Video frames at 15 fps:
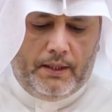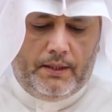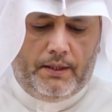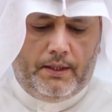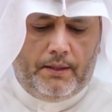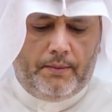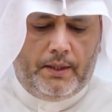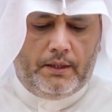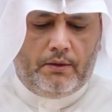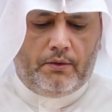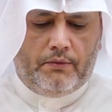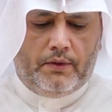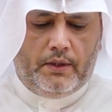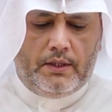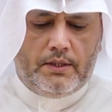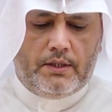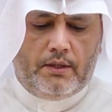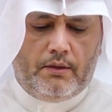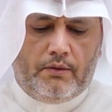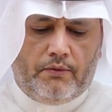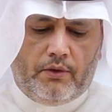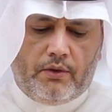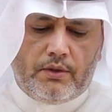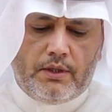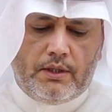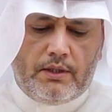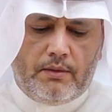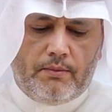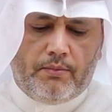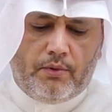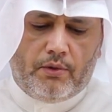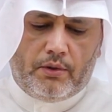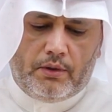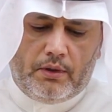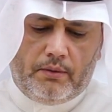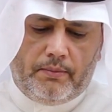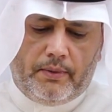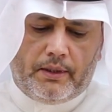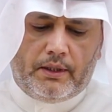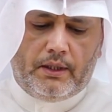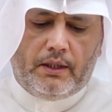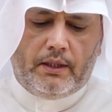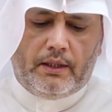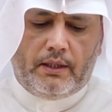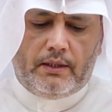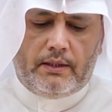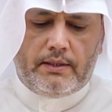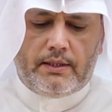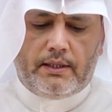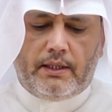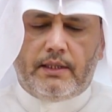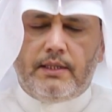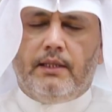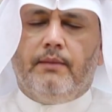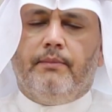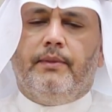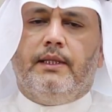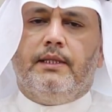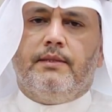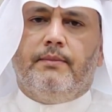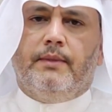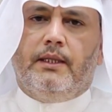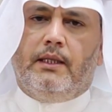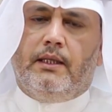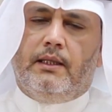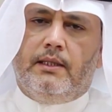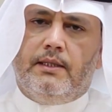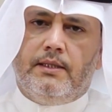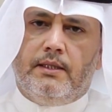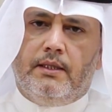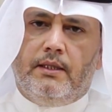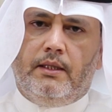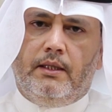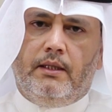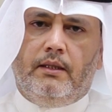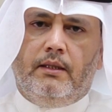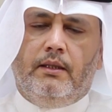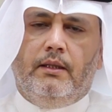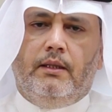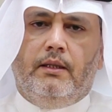The remainder of the history, of course, is important, particularly stressing past medical history,